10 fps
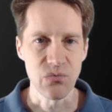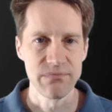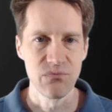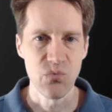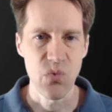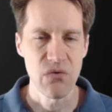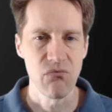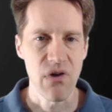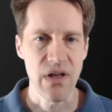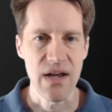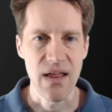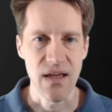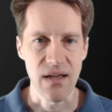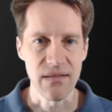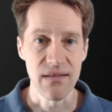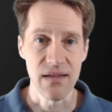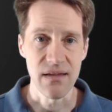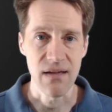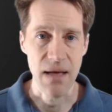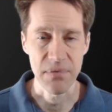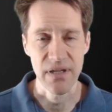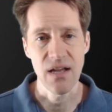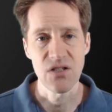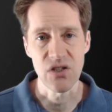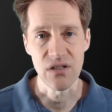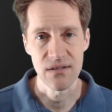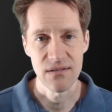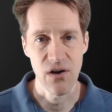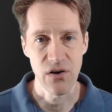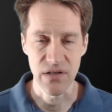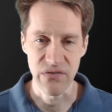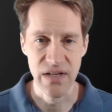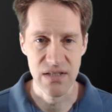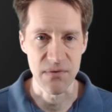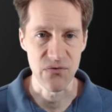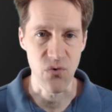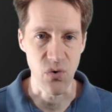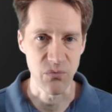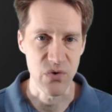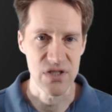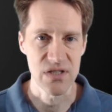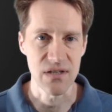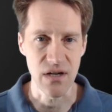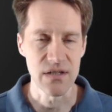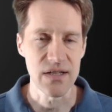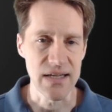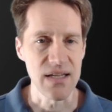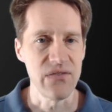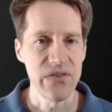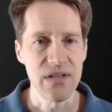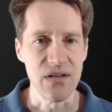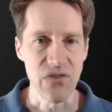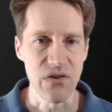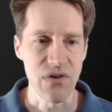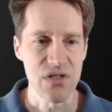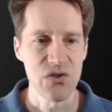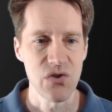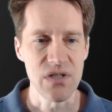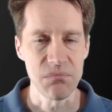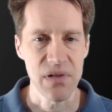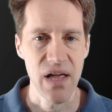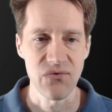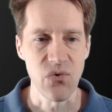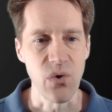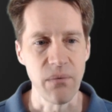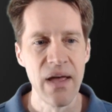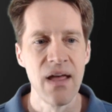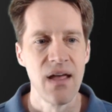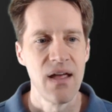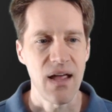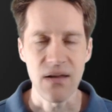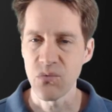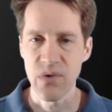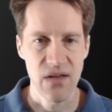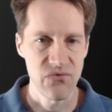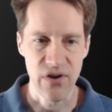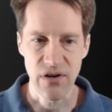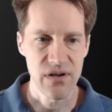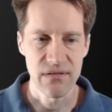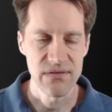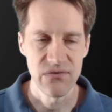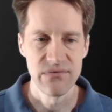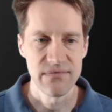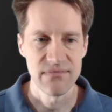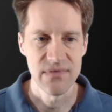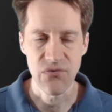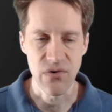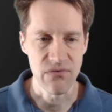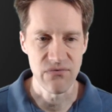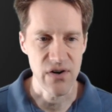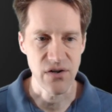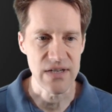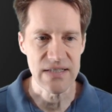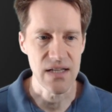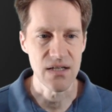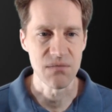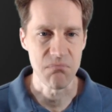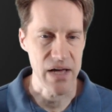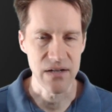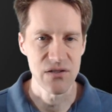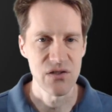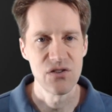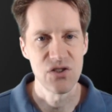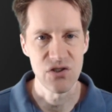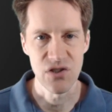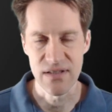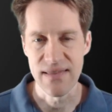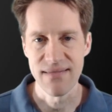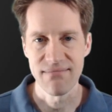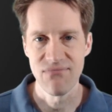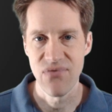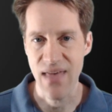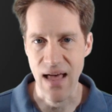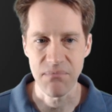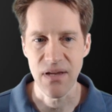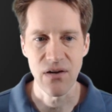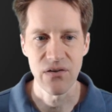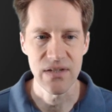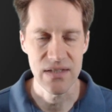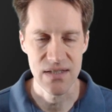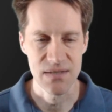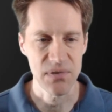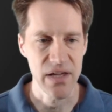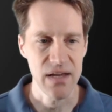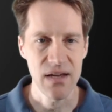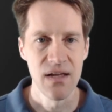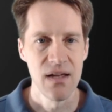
we run the application called Advancement Form, which is an online giving and event registration platform. And we have various things monitored. Should that be on the display?